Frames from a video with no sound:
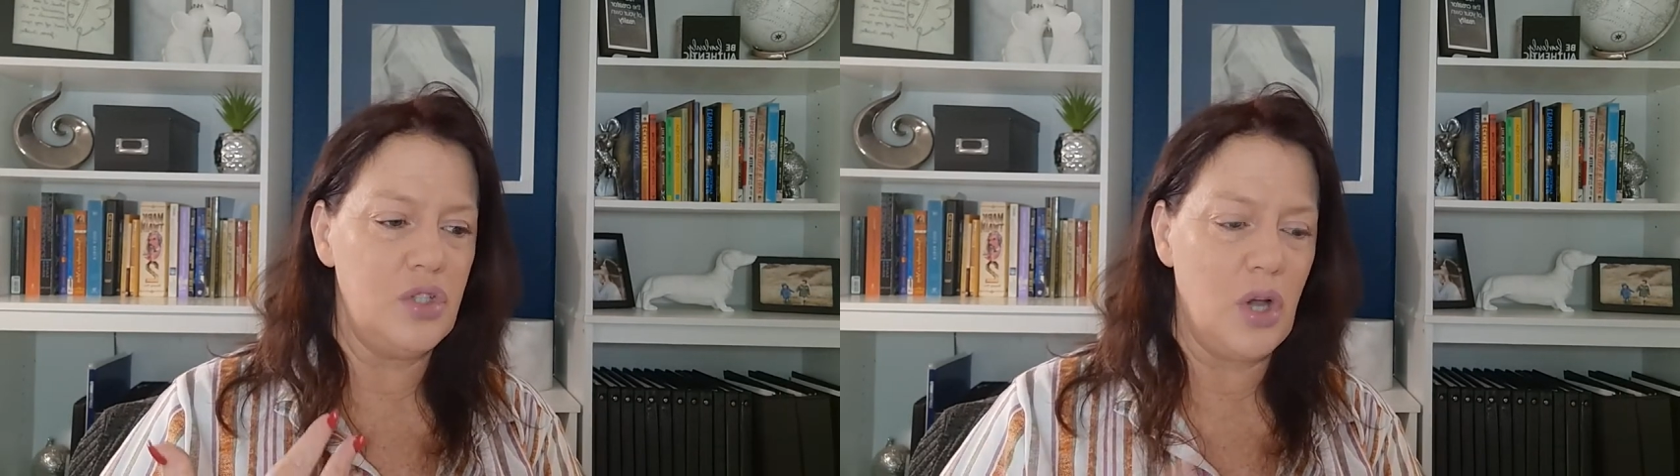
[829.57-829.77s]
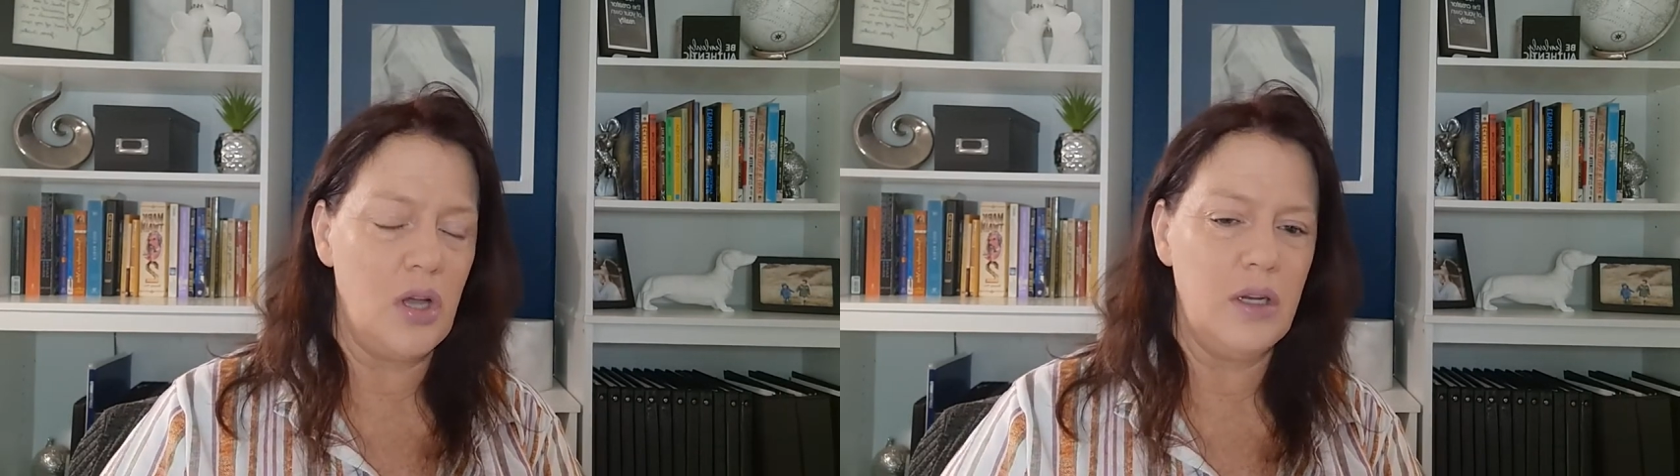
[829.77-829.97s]

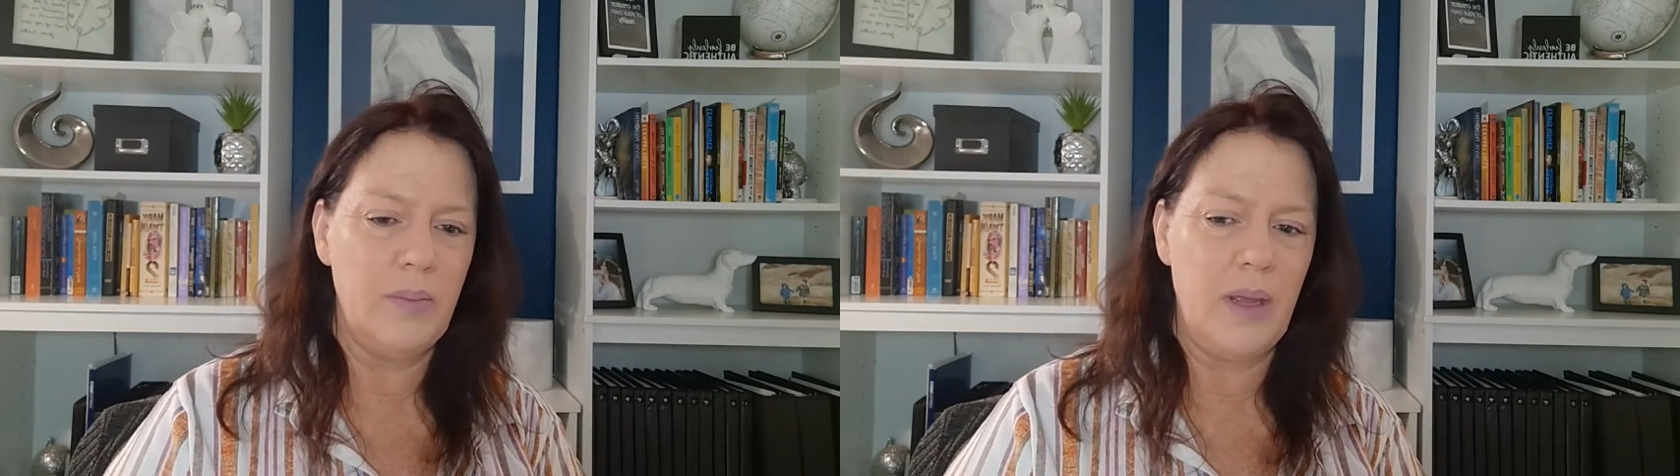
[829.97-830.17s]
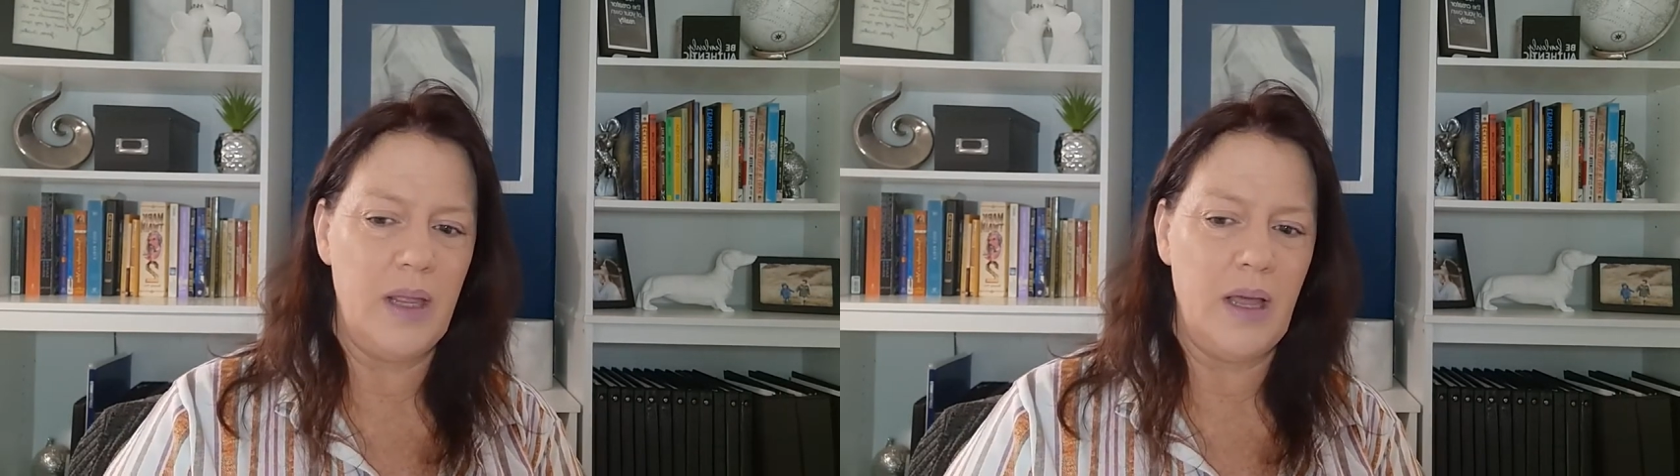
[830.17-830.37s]
dawned
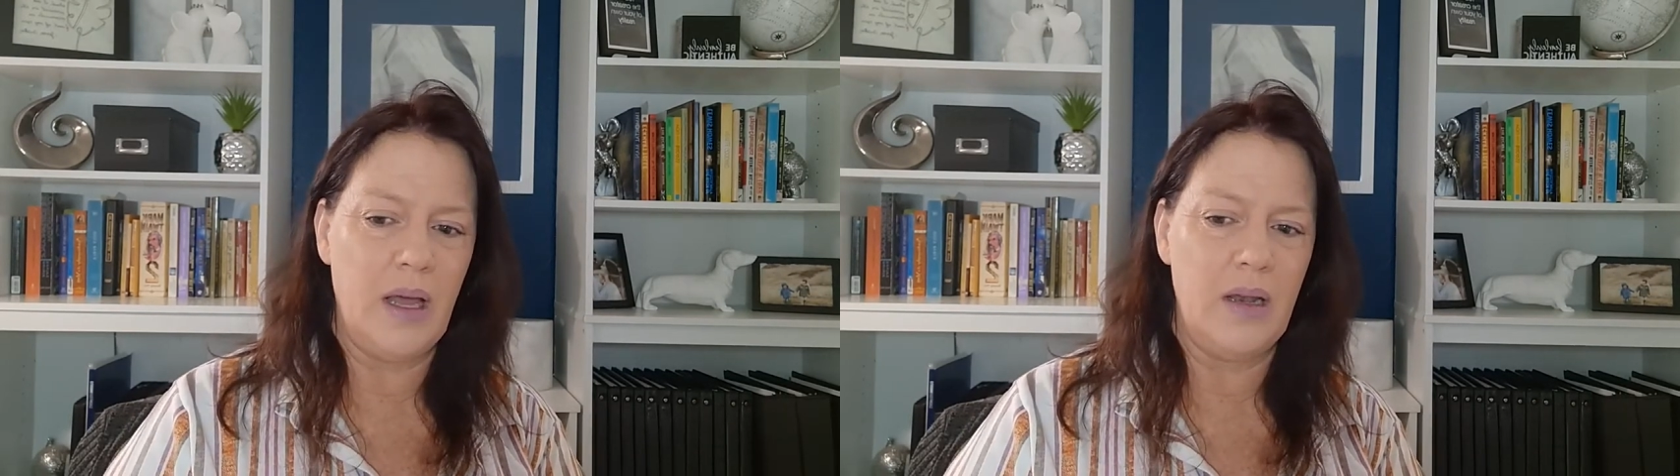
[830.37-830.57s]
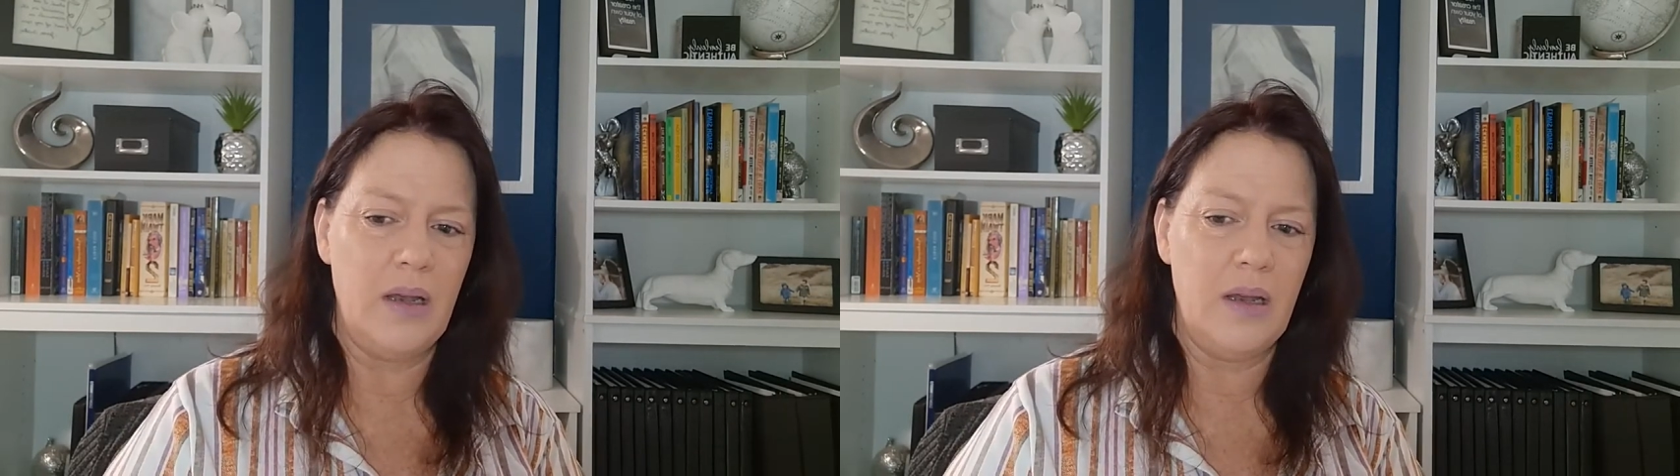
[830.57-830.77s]
on me
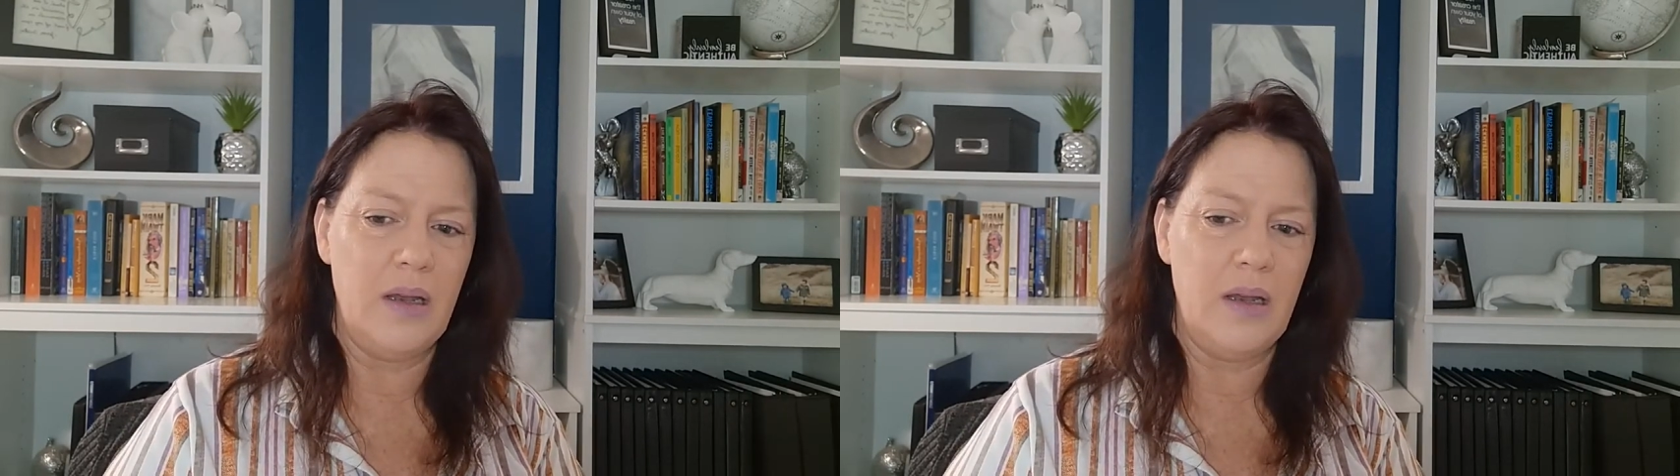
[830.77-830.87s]
that,